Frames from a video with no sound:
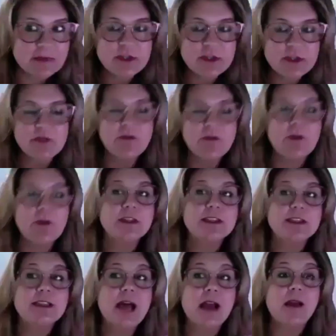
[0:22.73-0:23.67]
She
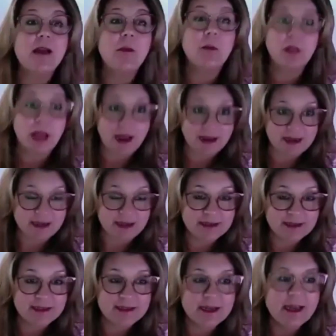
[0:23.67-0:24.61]
focuses on
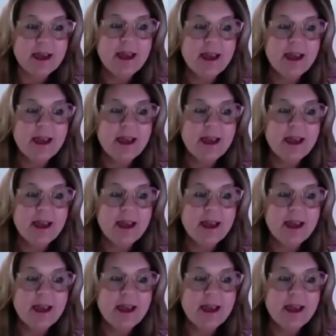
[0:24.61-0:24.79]
compliance,